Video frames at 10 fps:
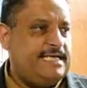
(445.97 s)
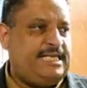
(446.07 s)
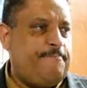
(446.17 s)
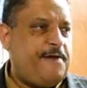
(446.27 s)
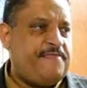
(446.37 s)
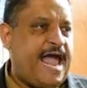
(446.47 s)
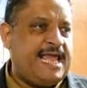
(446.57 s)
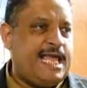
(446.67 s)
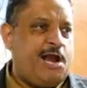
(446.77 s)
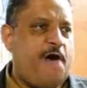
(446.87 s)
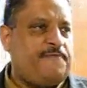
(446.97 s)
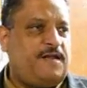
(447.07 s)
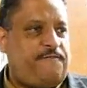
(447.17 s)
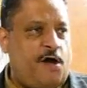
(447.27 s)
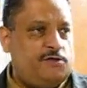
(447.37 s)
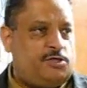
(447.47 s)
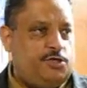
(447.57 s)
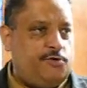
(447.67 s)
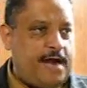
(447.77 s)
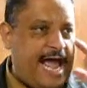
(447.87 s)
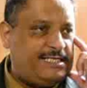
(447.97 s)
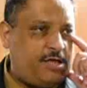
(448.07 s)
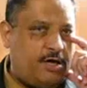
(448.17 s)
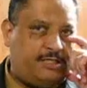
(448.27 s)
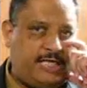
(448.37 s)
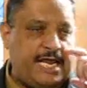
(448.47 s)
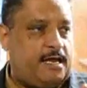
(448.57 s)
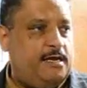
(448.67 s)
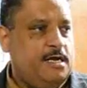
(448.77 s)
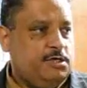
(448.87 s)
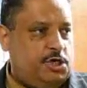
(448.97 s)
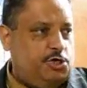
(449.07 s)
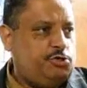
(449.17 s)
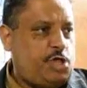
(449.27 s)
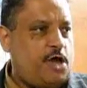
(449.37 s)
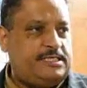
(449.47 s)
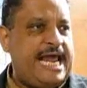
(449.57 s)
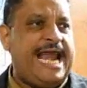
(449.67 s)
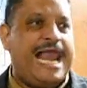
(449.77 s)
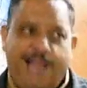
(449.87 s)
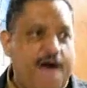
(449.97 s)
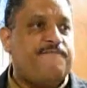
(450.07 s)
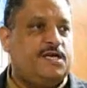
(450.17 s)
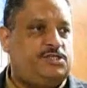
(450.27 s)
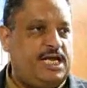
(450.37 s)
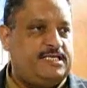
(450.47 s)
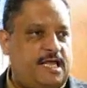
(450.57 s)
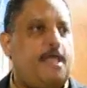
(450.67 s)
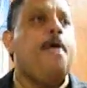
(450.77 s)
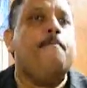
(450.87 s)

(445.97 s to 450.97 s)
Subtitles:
I said, brother, I ain't getting off this phone till you and I start singing. Till you start saying, I love you, Jesus.